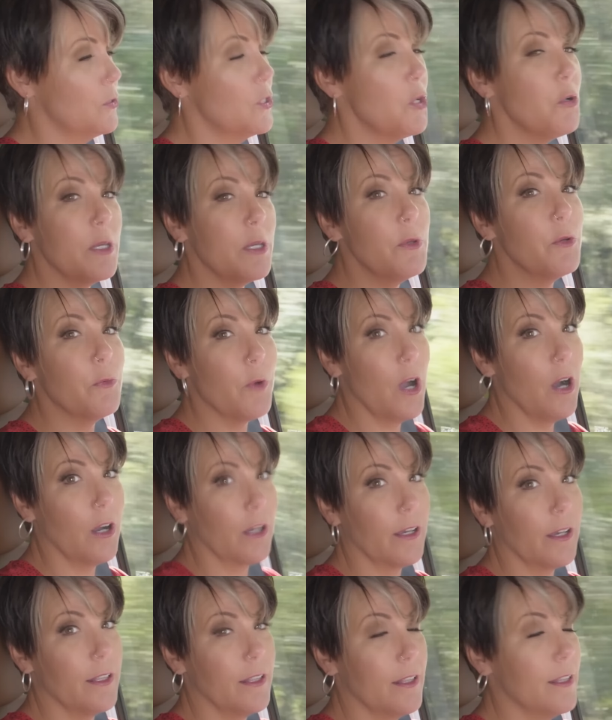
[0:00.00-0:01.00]
Don't get me
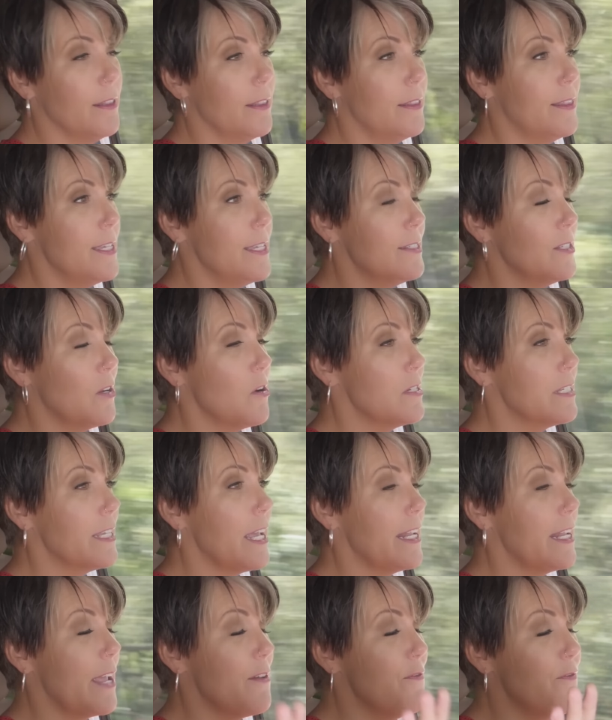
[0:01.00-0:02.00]
wrong. This car's
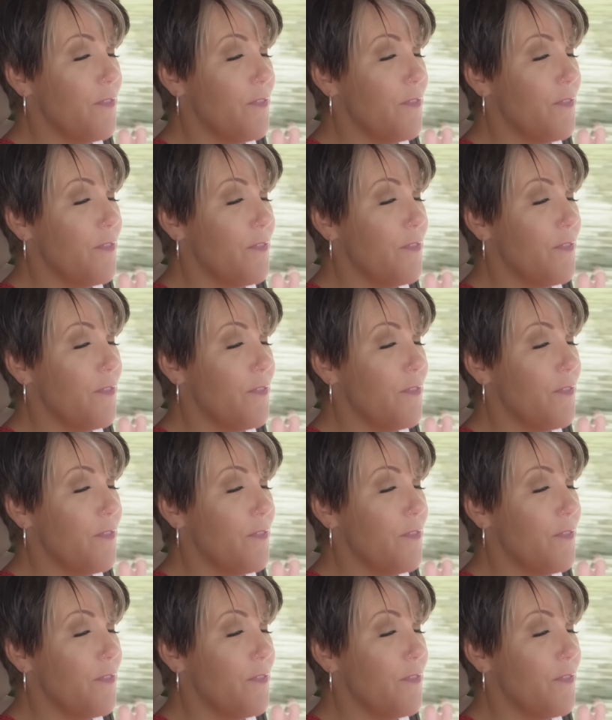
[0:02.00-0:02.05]
got a